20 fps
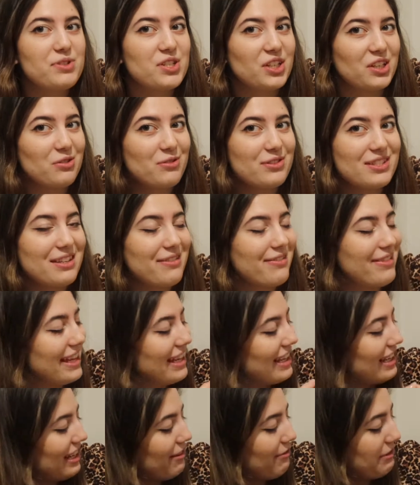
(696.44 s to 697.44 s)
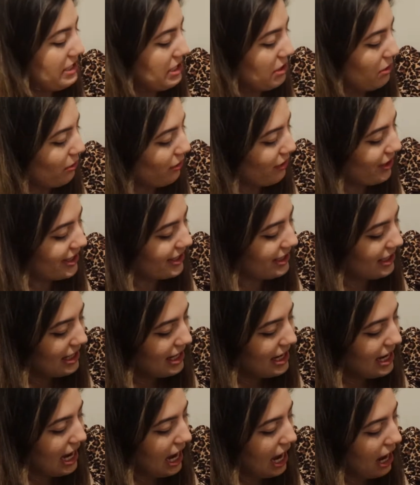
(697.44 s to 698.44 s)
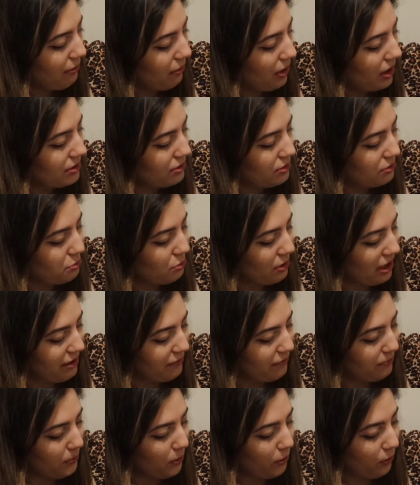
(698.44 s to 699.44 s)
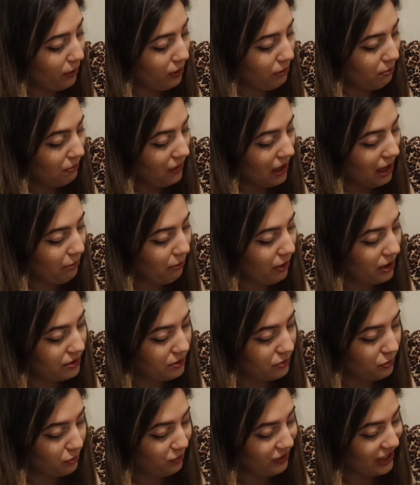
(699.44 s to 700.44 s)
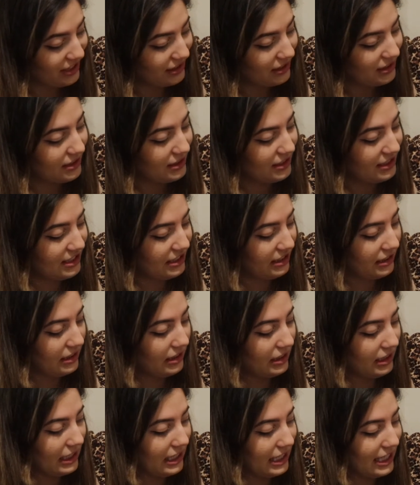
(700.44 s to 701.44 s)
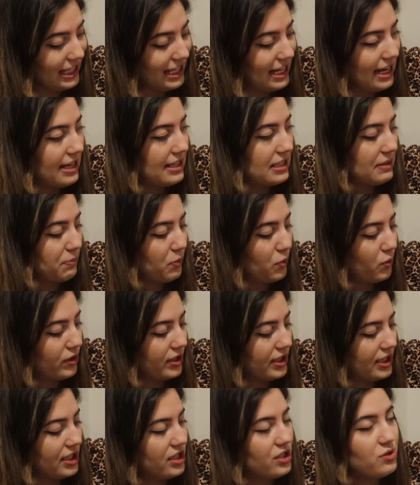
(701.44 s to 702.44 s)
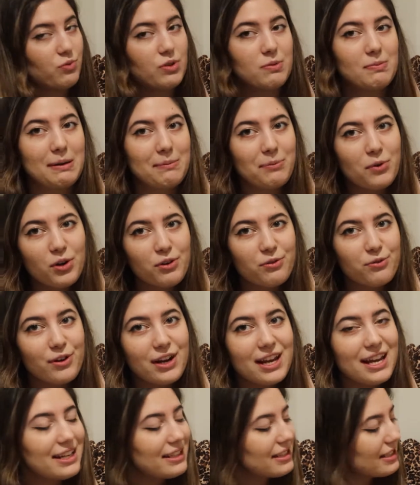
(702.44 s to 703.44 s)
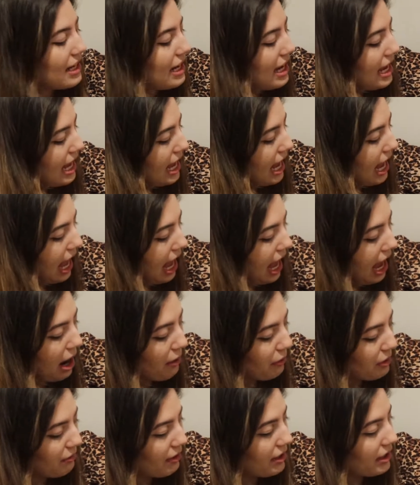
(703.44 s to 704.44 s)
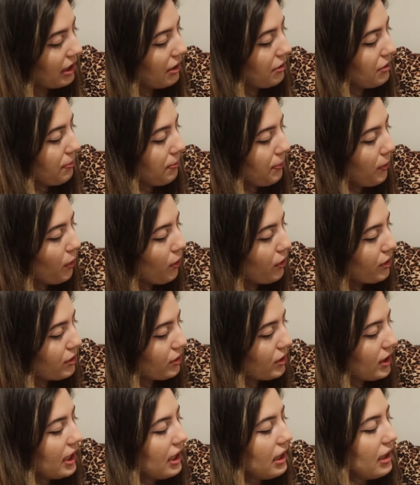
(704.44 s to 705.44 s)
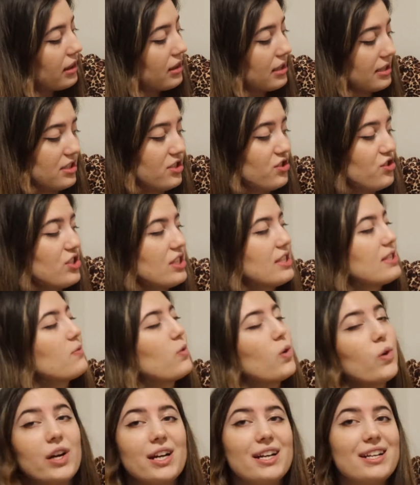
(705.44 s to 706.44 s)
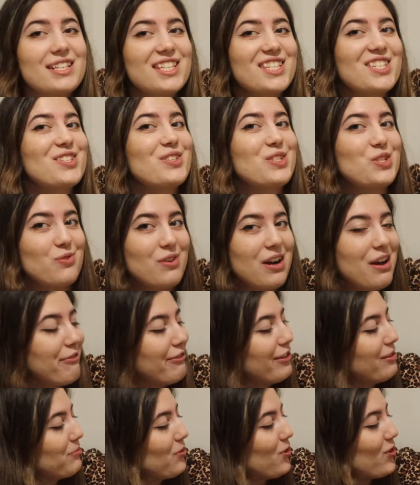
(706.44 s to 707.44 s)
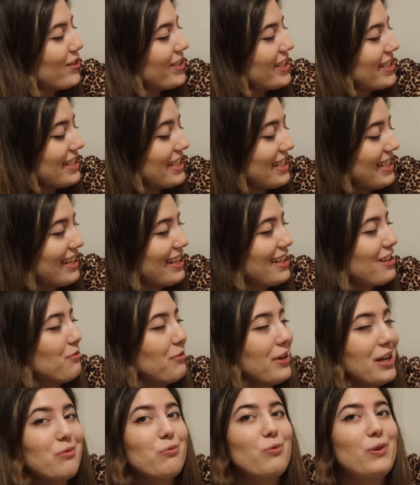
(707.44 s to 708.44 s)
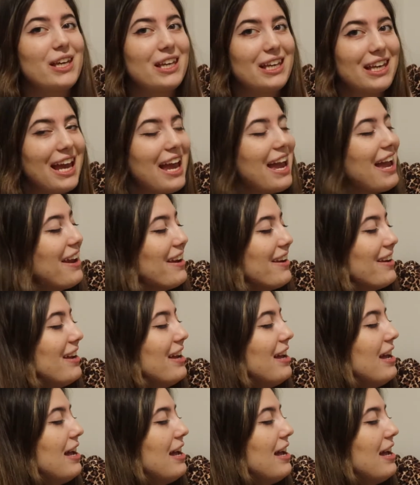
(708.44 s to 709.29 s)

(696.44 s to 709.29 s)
jacuzzi thingy resort, I want to drive more, I want to rent the Kia Sportage with my boyfriend. We want to go to Portugal. This is just for us to travel more this year when we can.